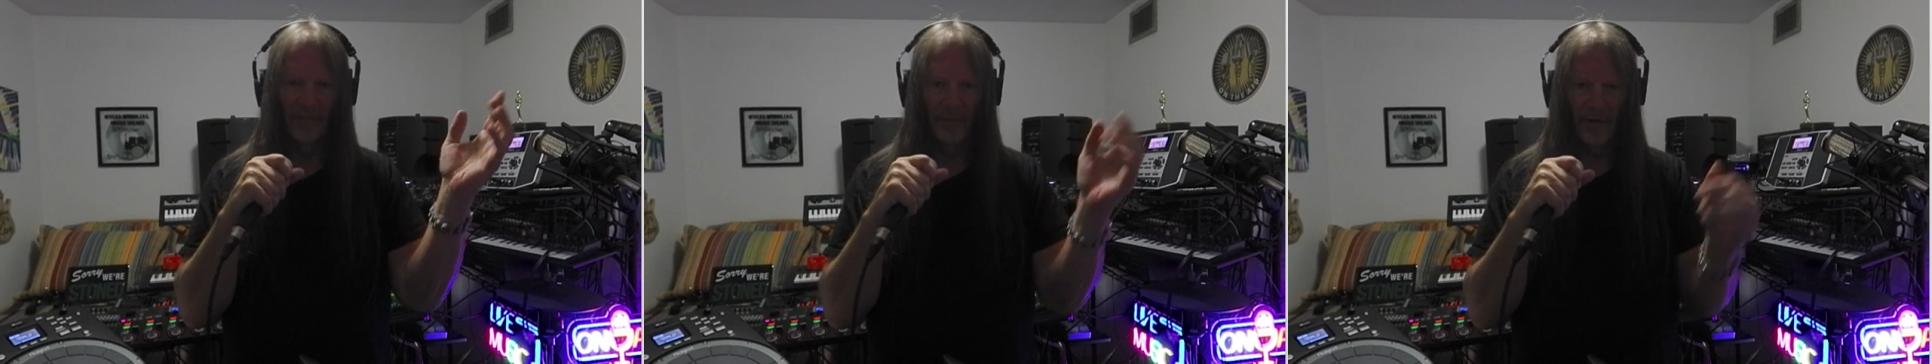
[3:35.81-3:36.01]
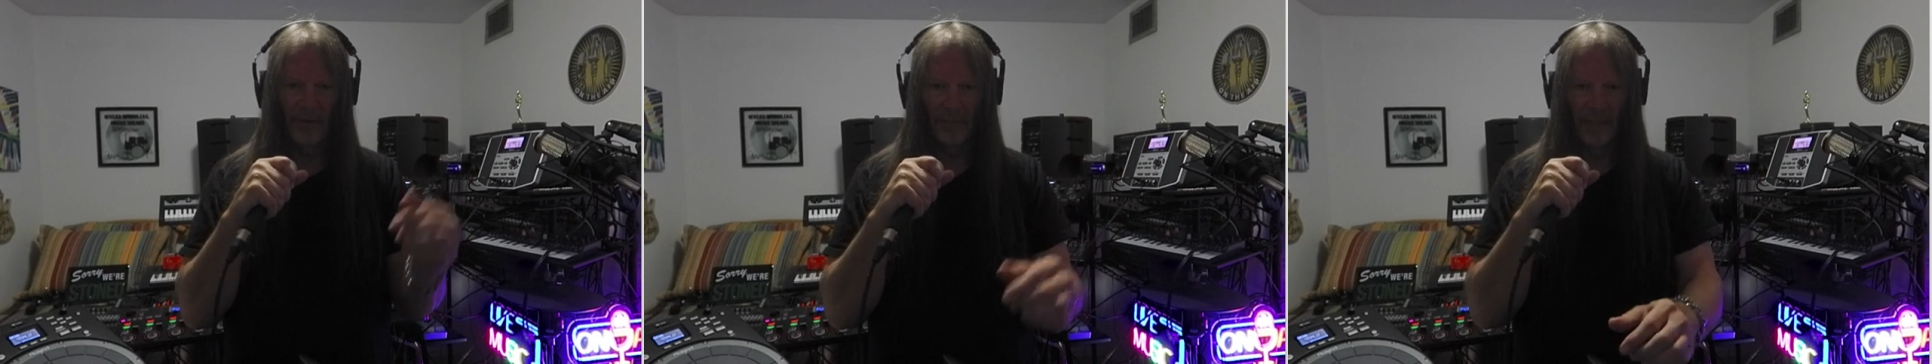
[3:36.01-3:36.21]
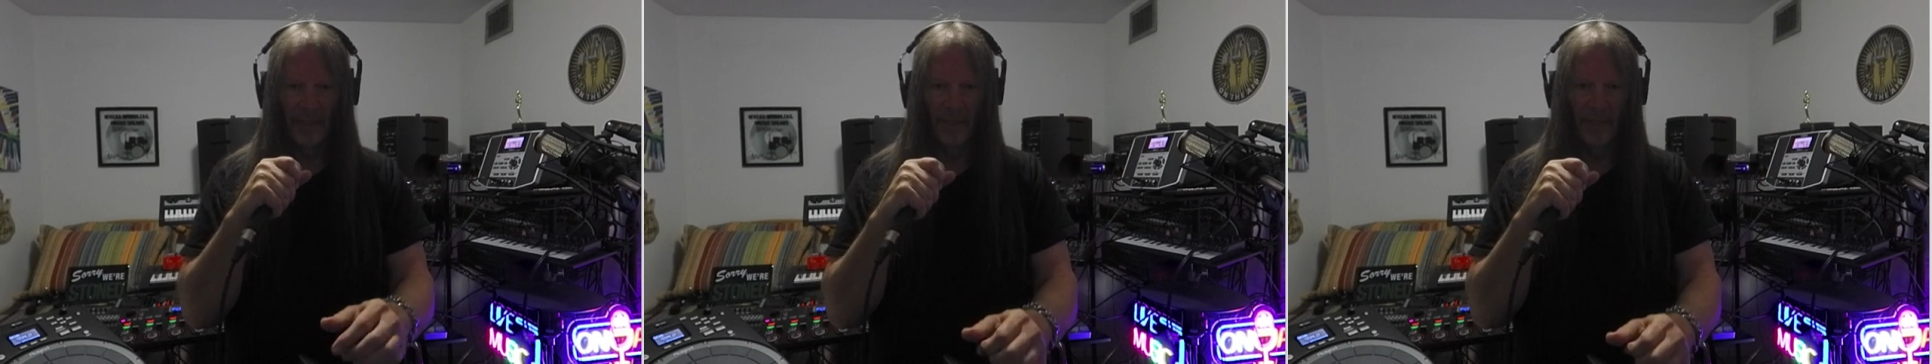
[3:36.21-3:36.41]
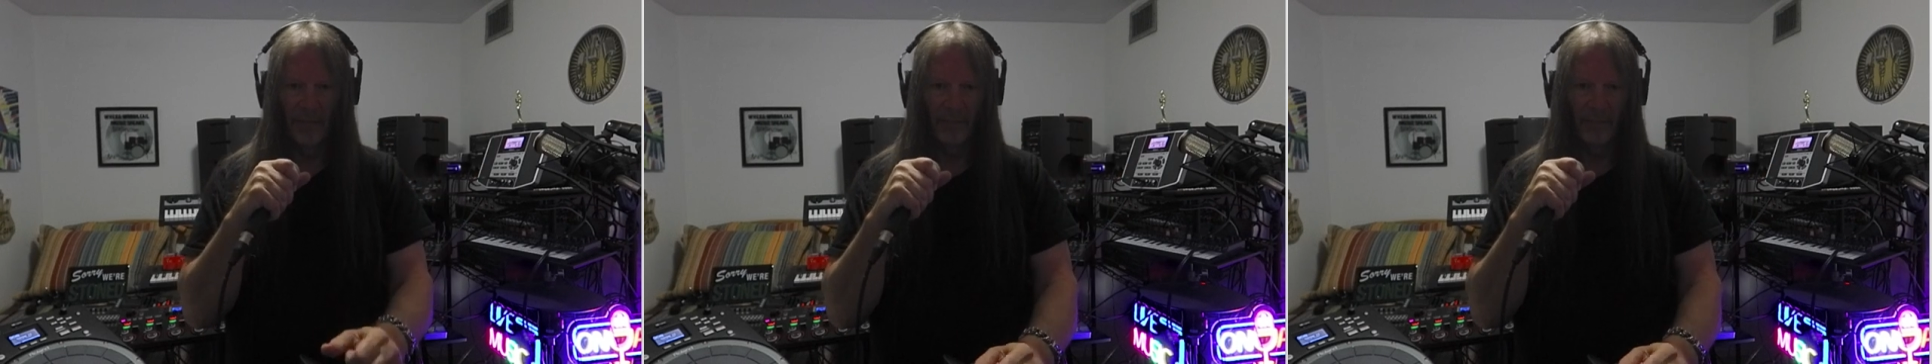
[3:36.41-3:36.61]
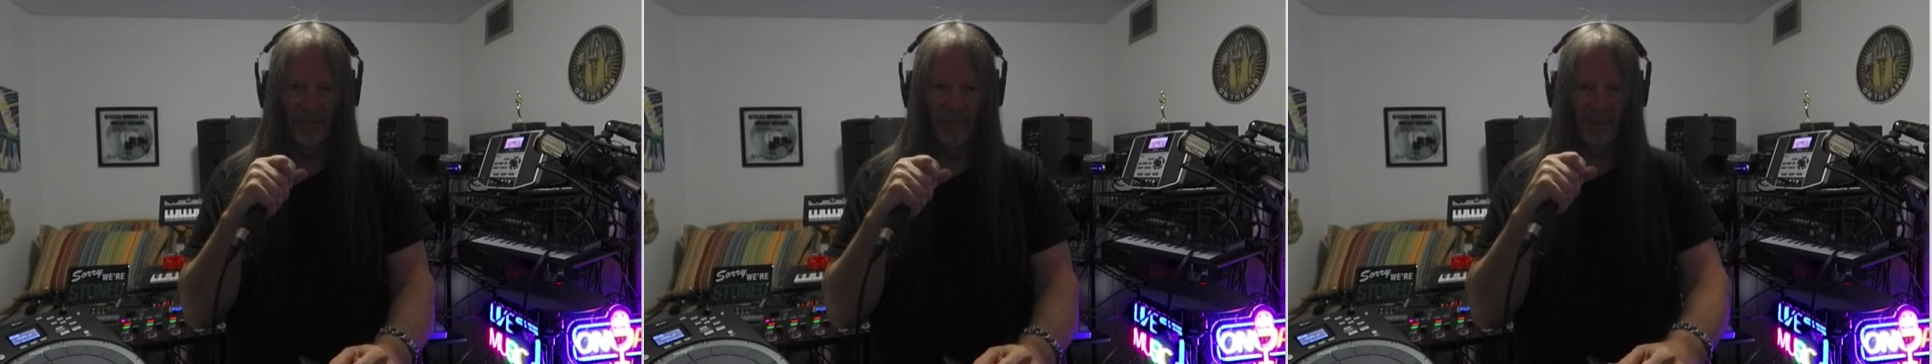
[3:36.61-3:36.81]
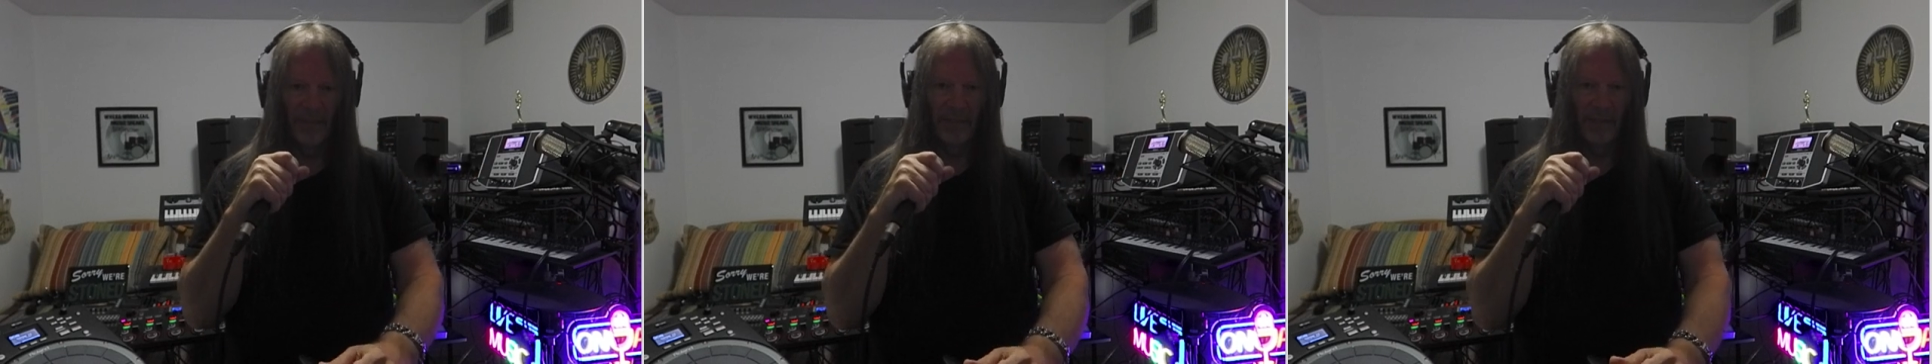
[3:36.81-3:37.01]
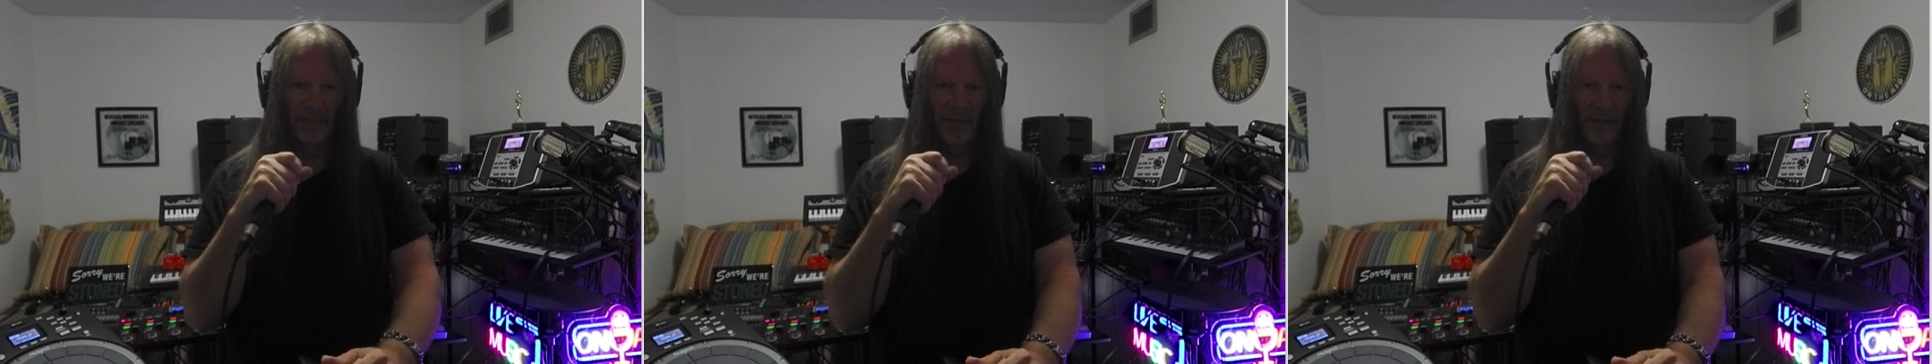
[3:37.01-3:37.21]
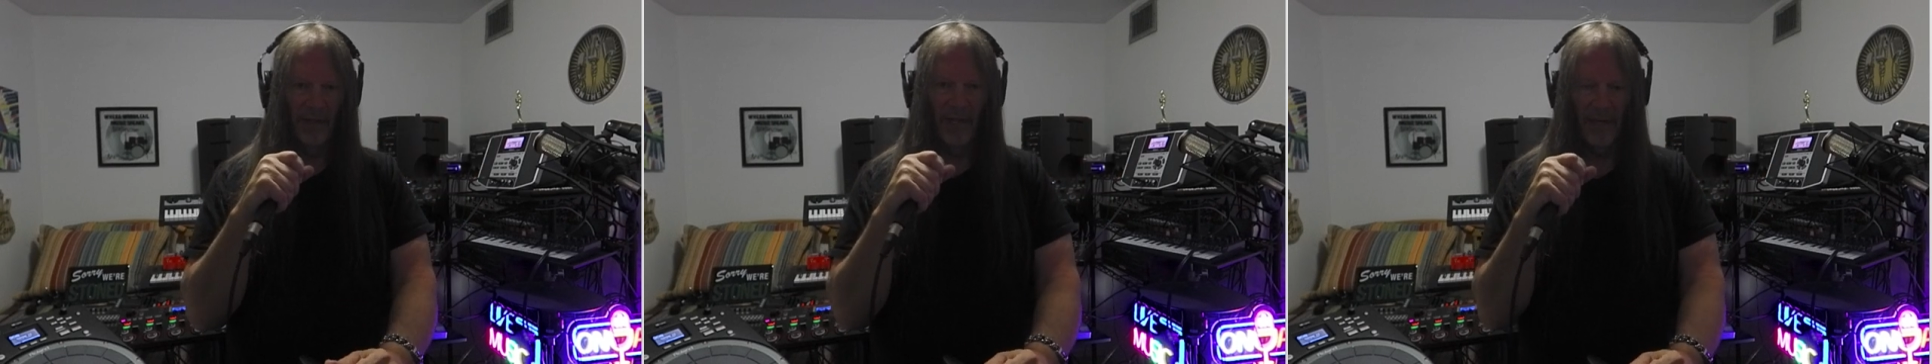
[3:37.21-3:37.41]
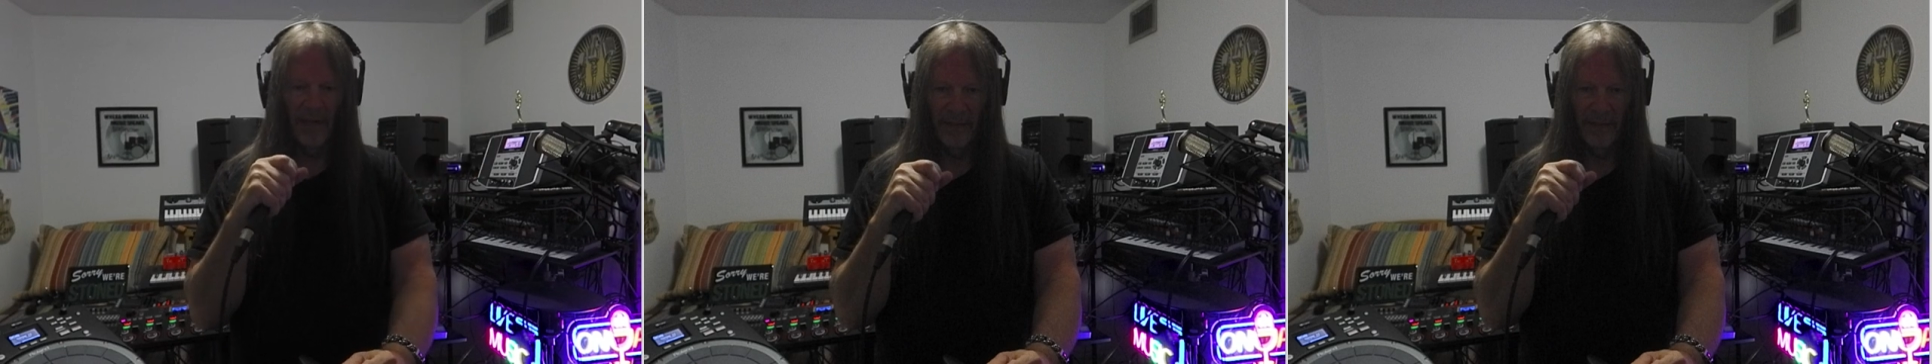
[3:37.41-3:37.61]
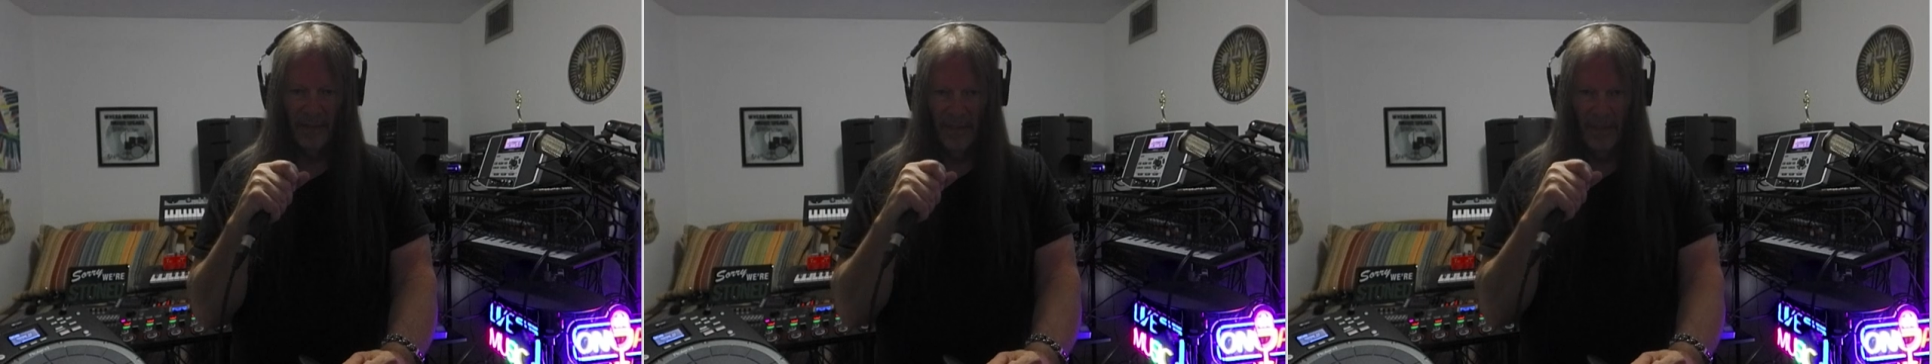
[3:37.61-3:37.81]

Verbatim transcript: formula, this or that.